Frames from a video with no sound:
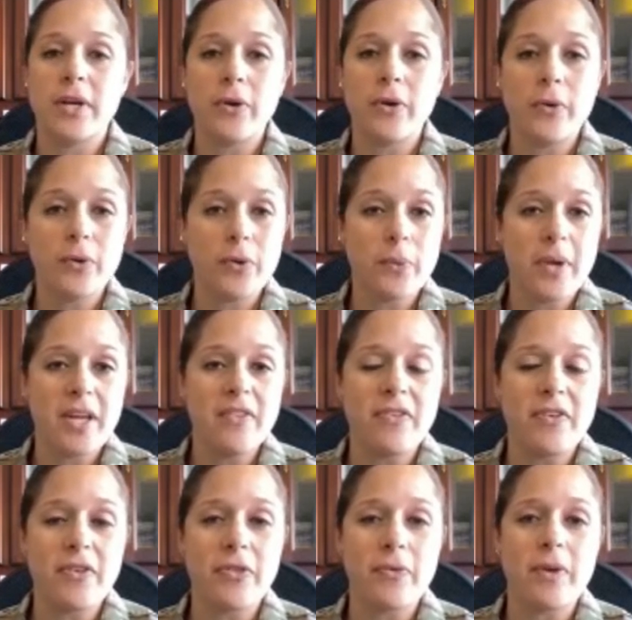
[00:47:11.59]
Now, going away
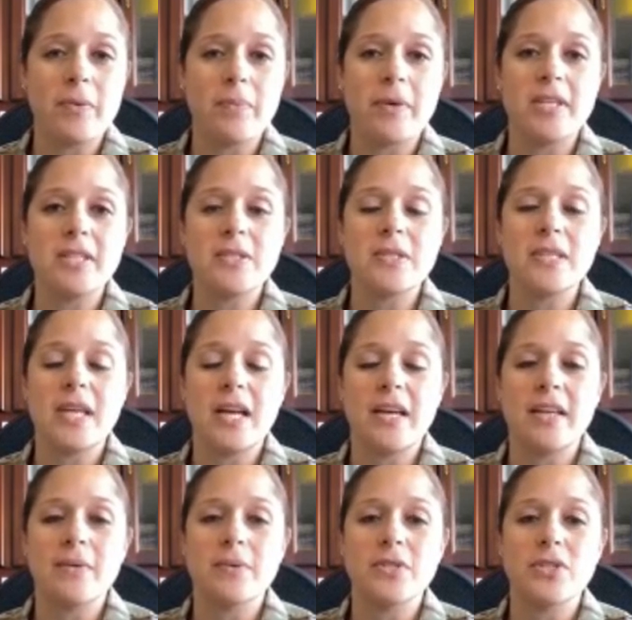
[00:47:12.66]
for 3 months,
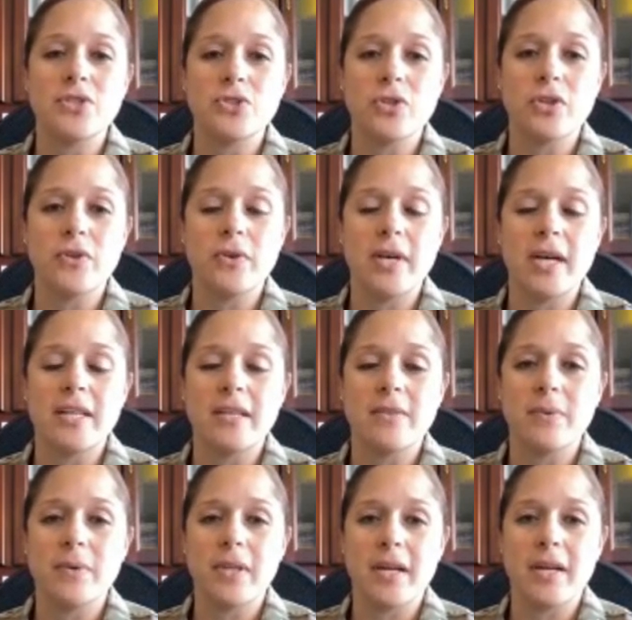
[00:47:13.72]
that was a struggle. I had
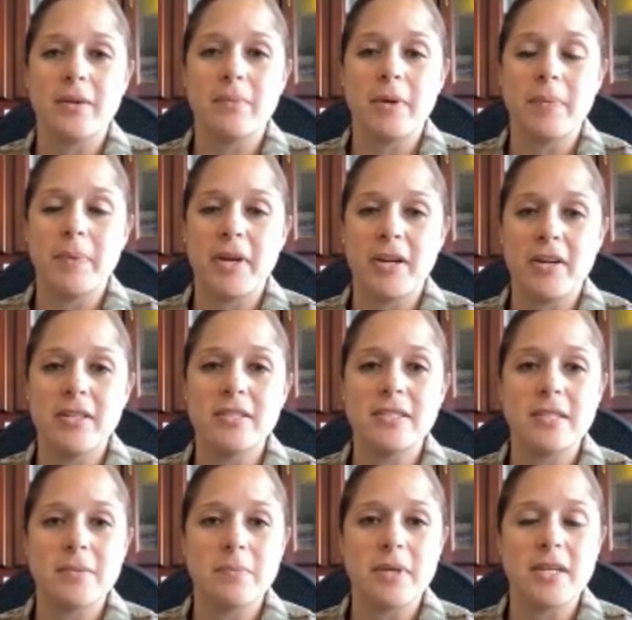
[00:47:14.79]
to rely on my
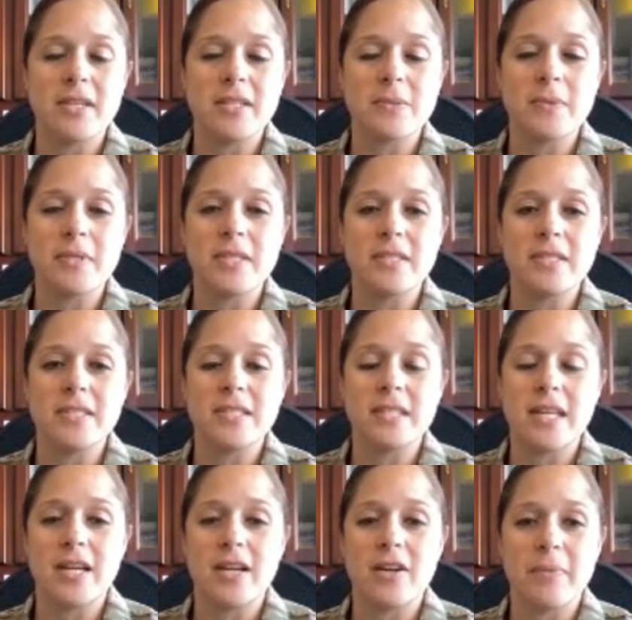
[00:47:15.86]
parents and my husband to
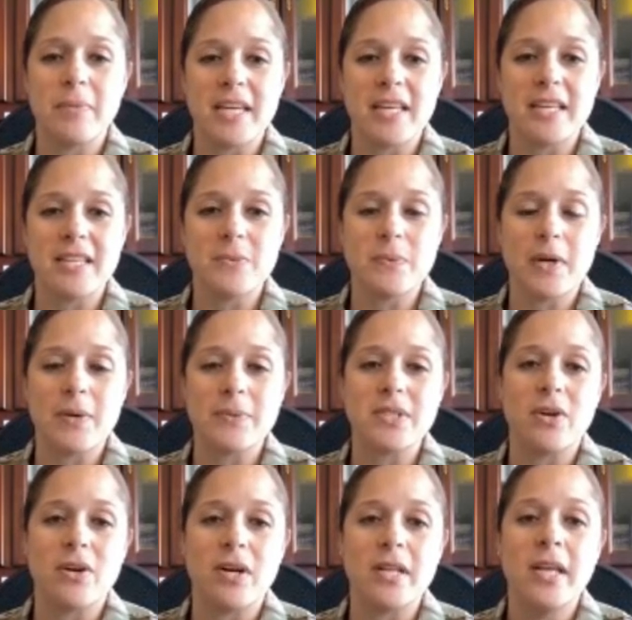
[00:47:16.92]
take care of my kids while I was
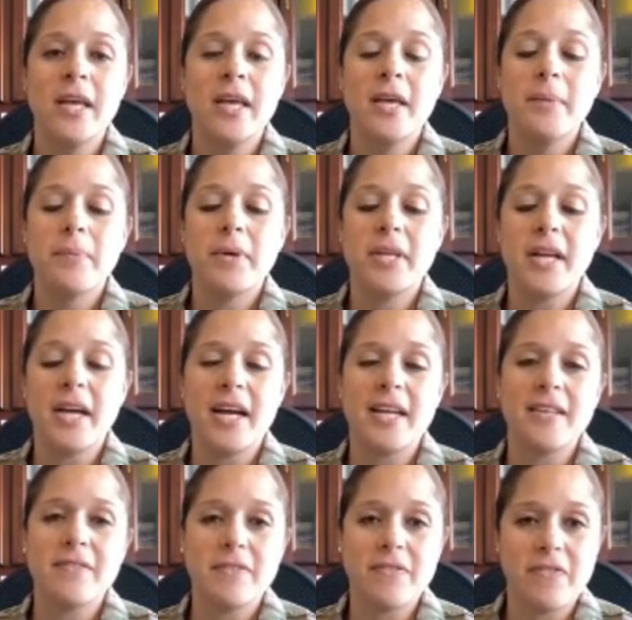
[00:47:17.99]
gone. But I
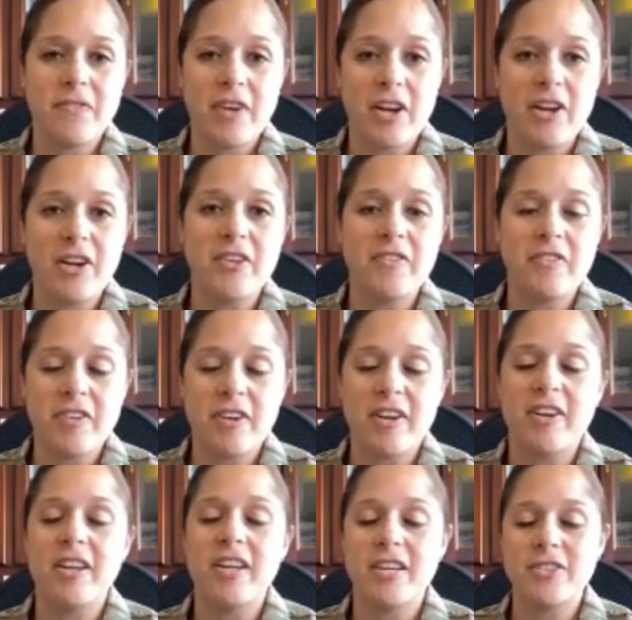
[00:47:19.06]
had a very,
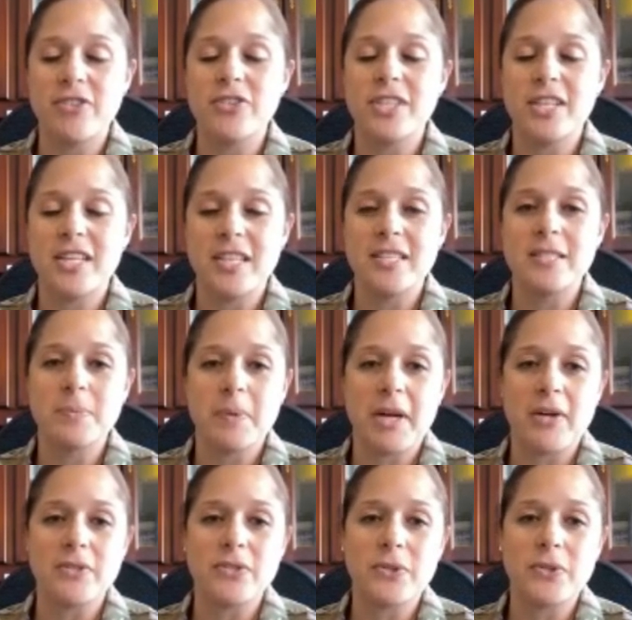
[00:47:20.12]
very understanding
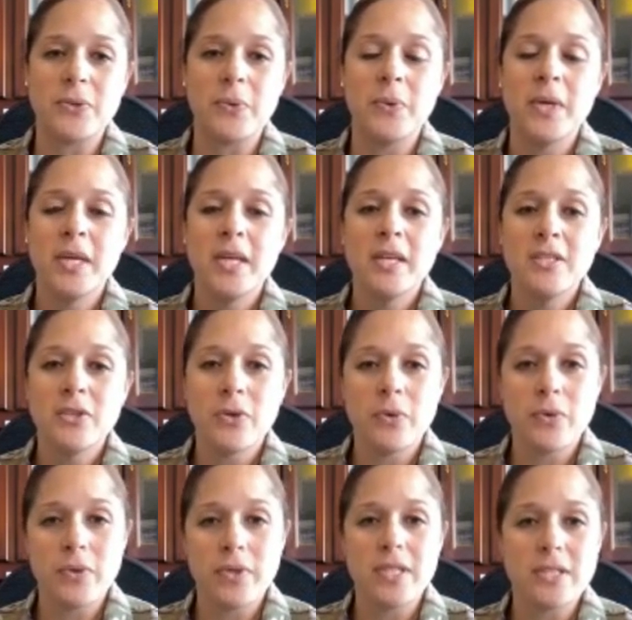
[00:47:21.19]
spouse who
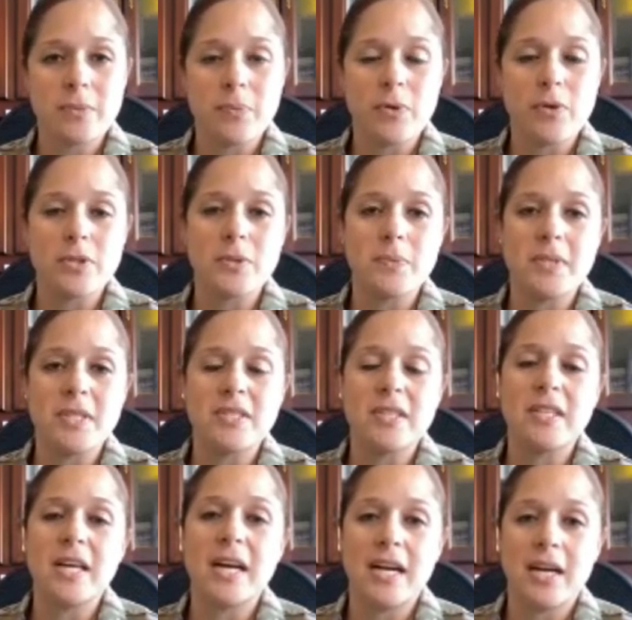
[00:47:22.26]
totally supports me.
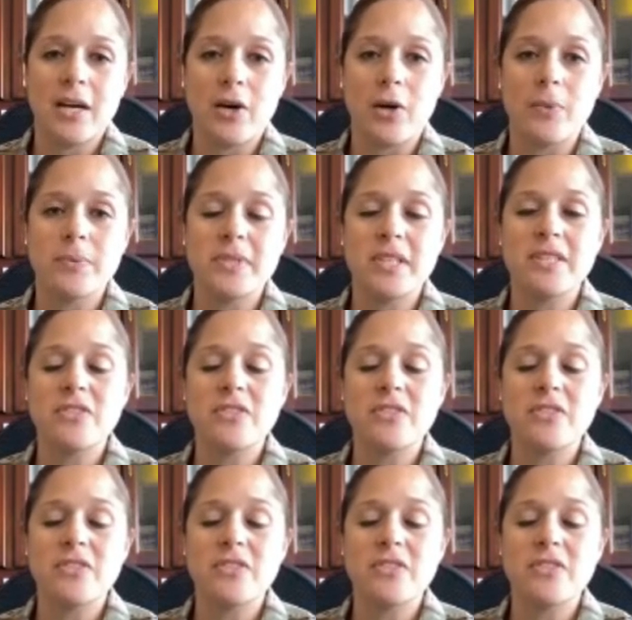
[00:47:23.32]
So that helps.